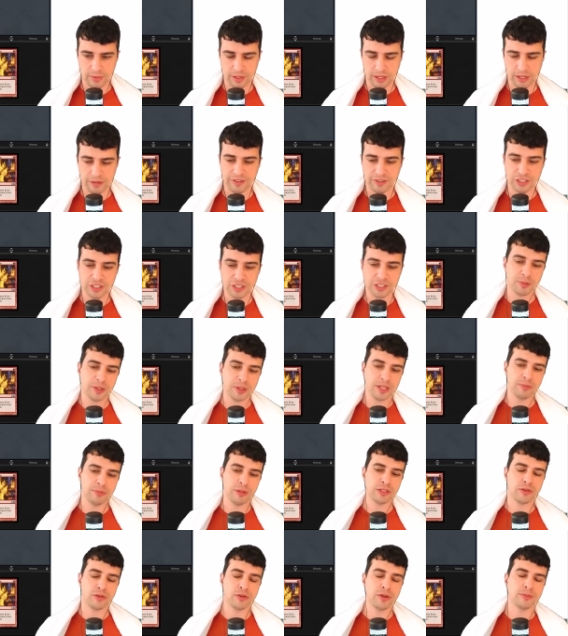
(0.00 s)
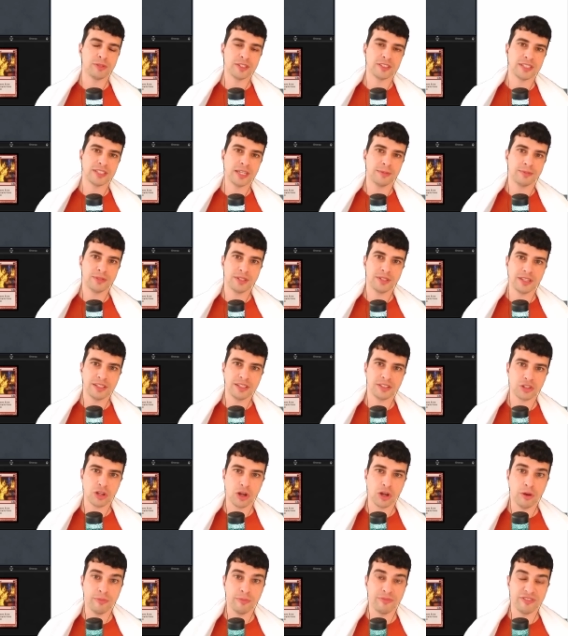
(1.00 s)
If I just play Blood Crypt untapped, it's
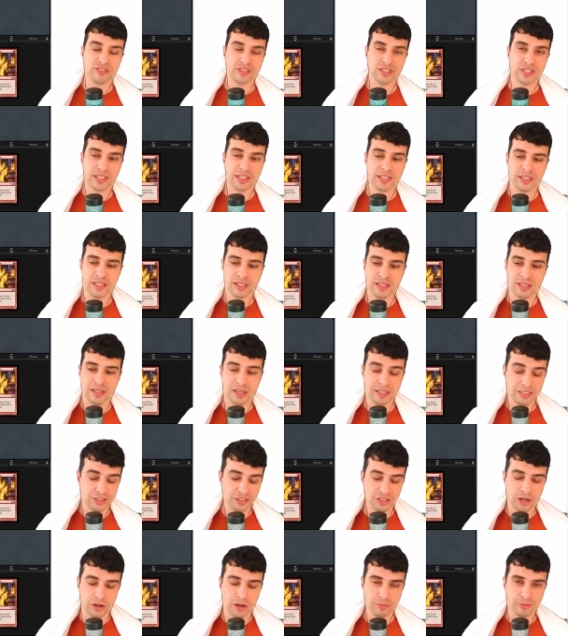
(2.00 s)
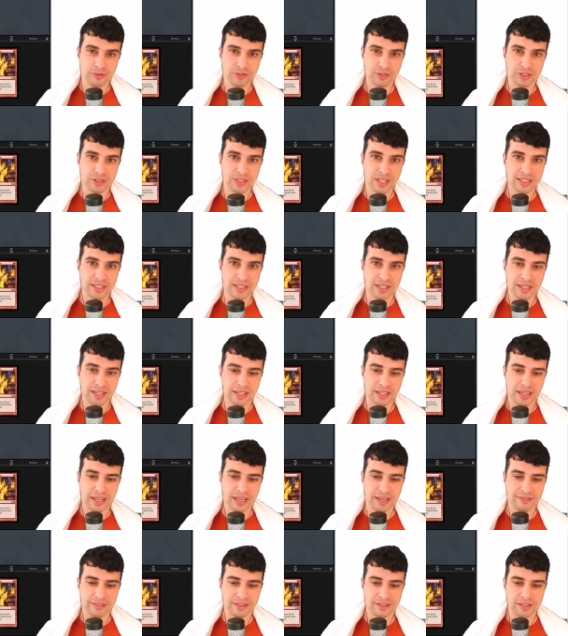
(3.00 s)
obvious that I
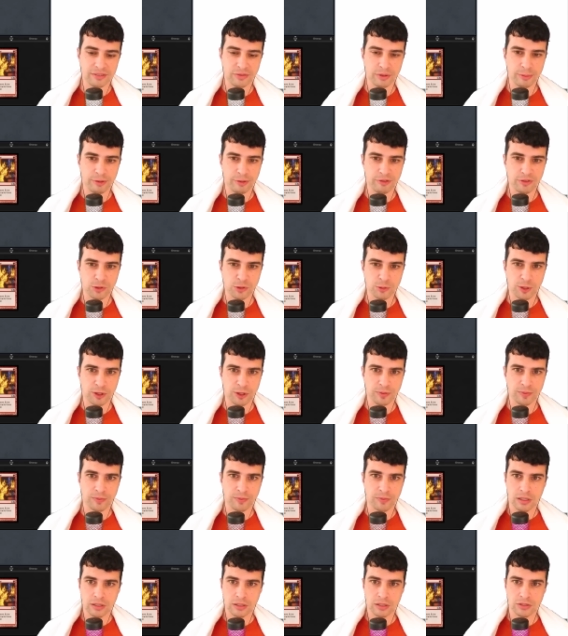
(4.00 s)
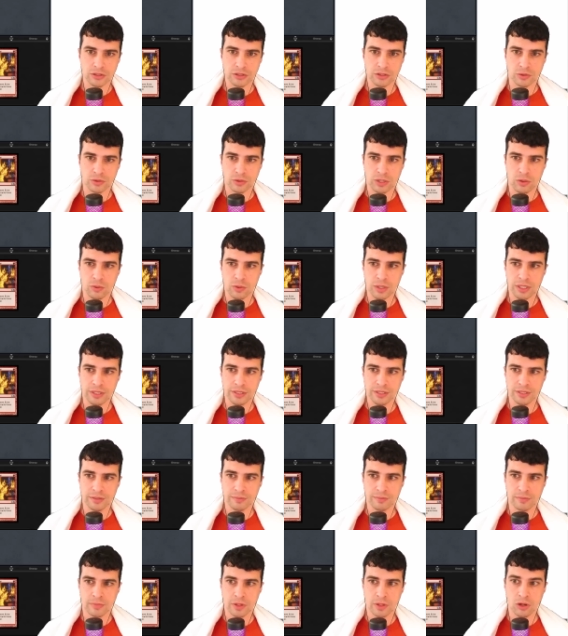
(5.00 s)
have a removal spell. So now what?
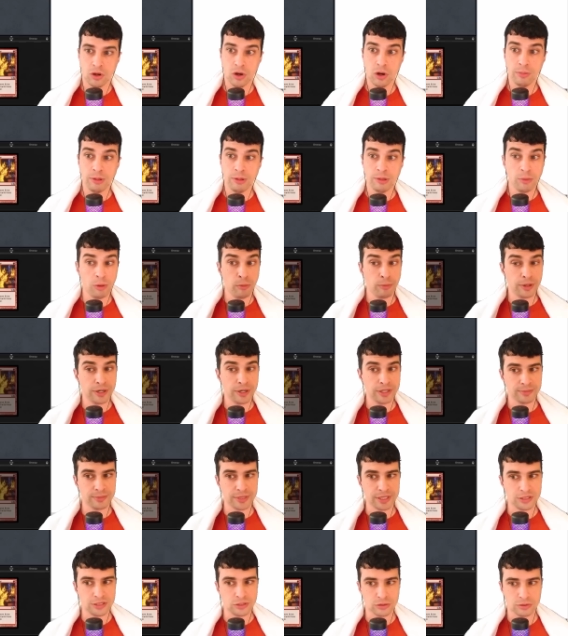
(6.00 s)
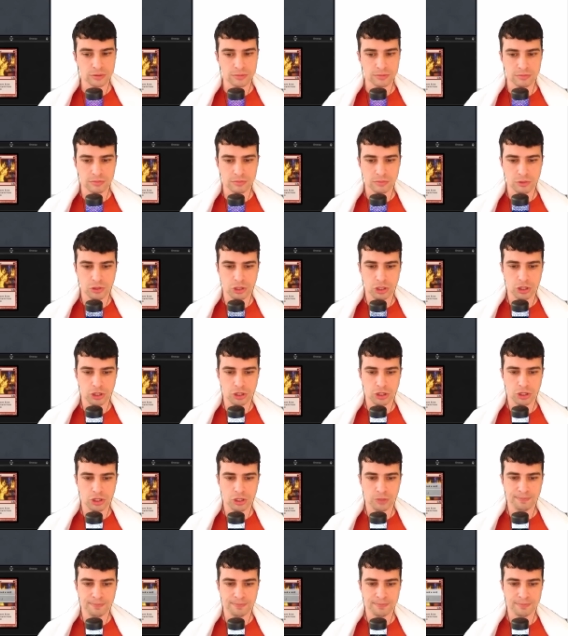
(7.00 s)
Goblin Bombardment.
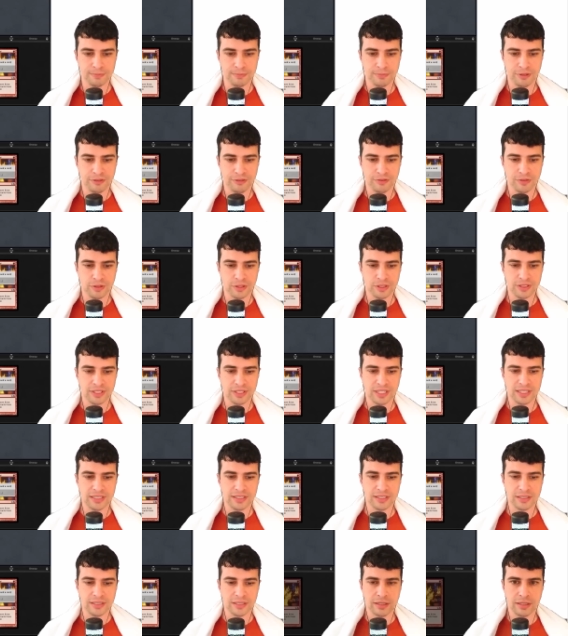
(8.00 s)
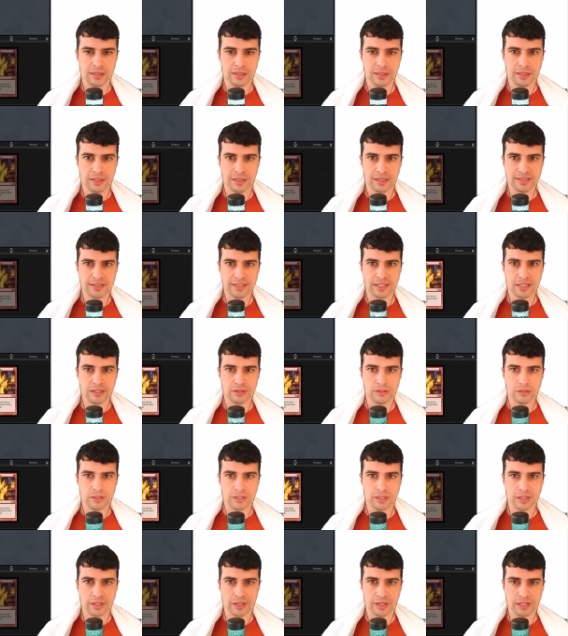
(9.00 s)
Nope. Before that, let's
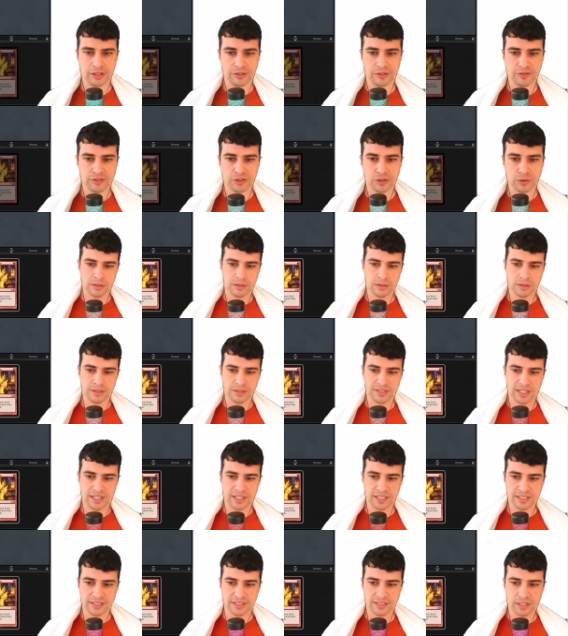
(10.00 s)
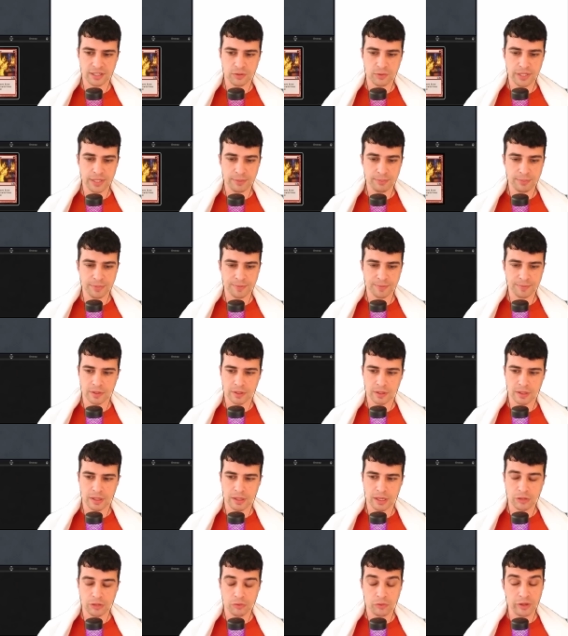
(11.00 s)
kill Guide of Soul. Discarding Extinct Imp.
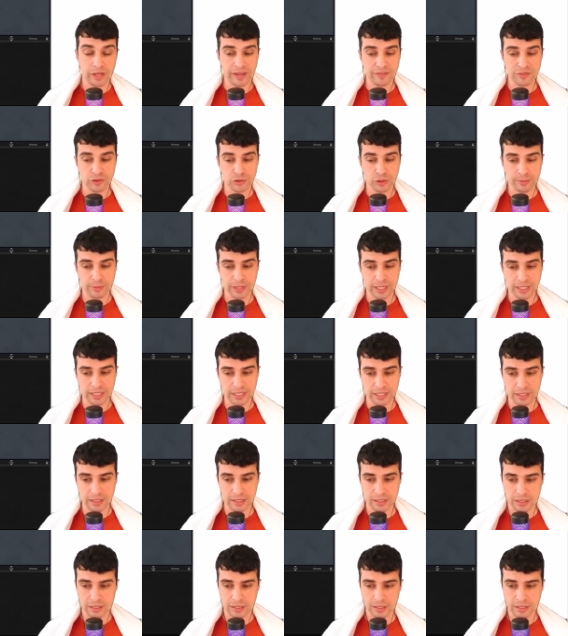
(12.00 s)
And we have 3 mana.